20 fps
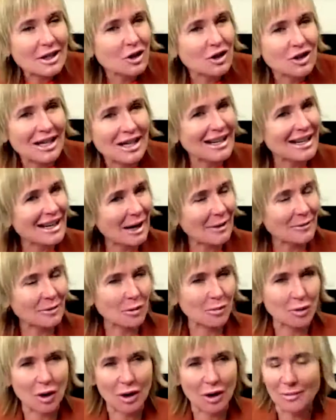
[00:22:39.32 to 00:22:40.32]
didn't name the
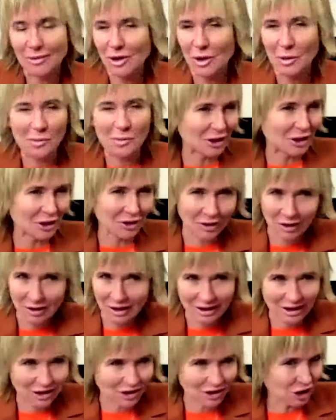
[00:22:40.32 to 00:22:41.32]
product, so I'm picturing like
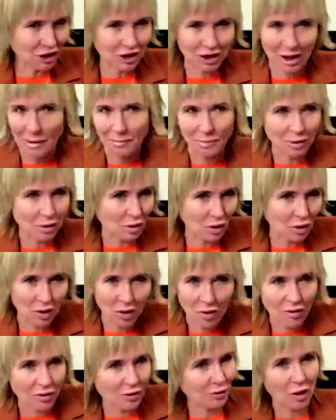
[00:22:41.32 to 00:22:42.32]
it's a jumper or a
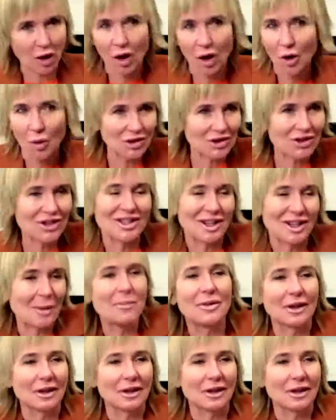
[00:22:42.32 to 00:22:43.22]
throw or something.